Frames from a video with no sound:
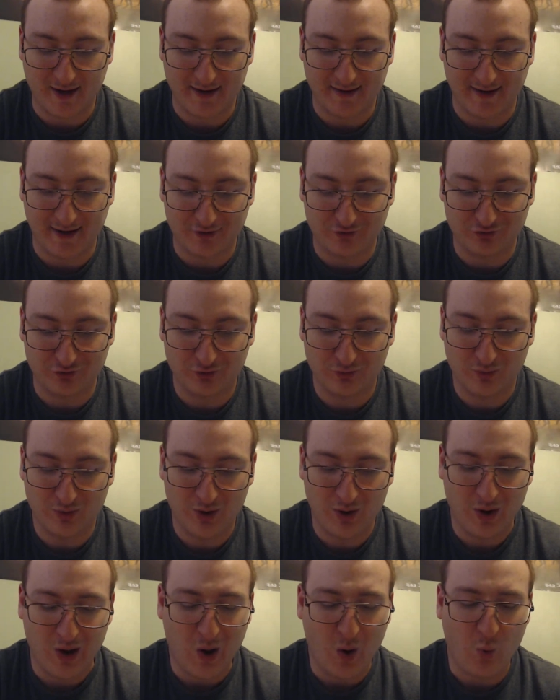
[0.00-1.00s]
Andrew.
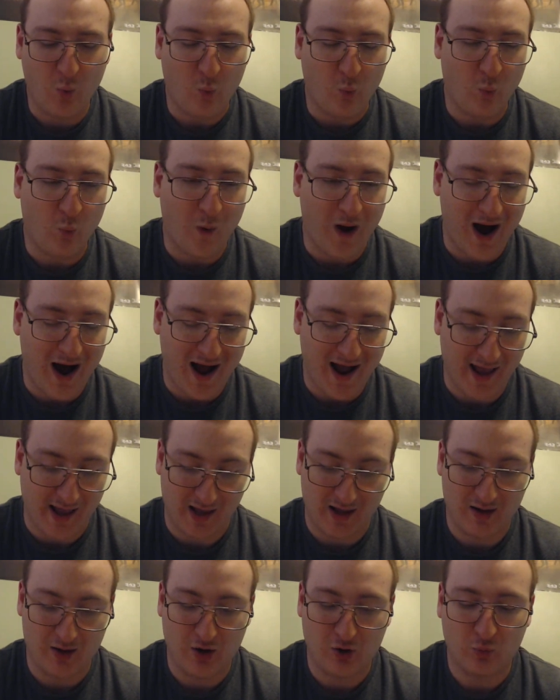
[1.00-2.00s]
Why?
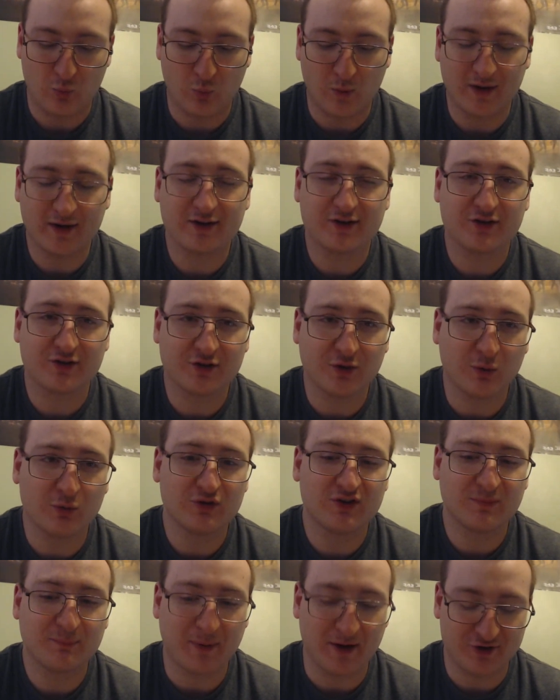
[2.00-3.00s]
What is so
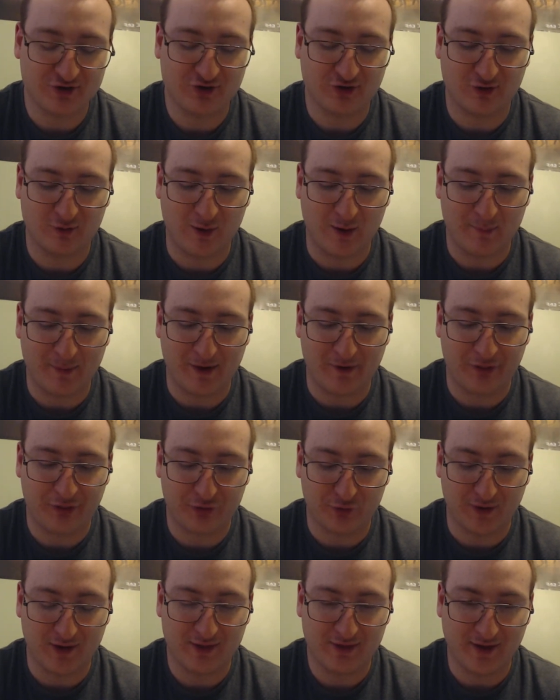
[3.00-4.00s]
special about
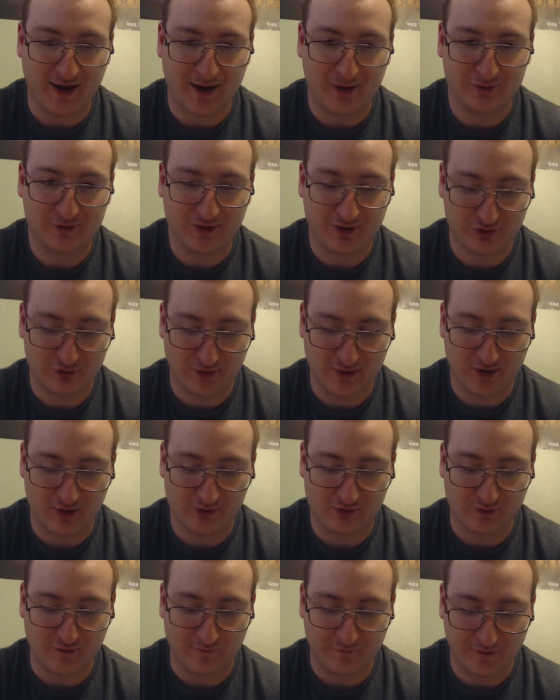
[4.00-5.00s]

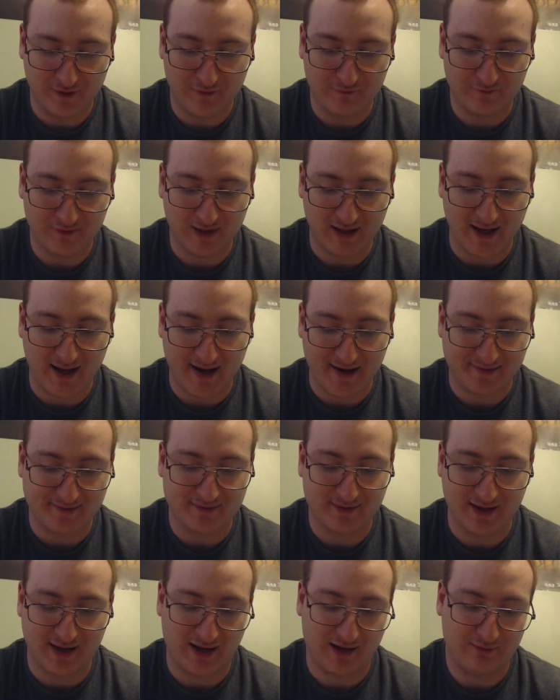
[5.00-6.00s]
3,350? asked
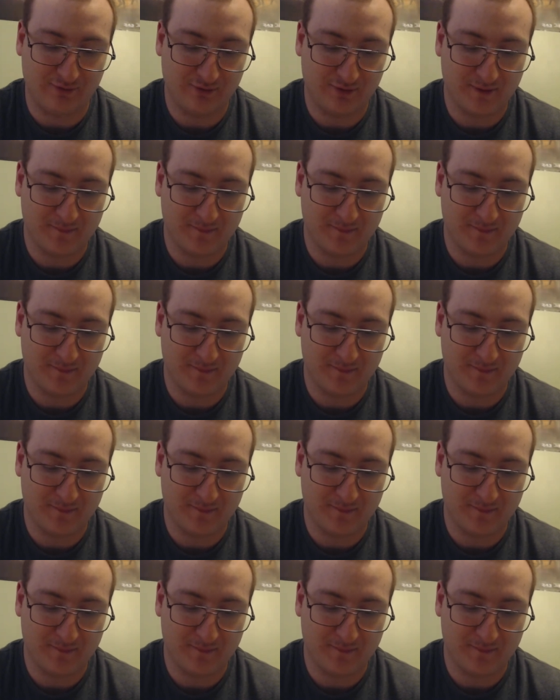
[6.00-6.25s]
Dave.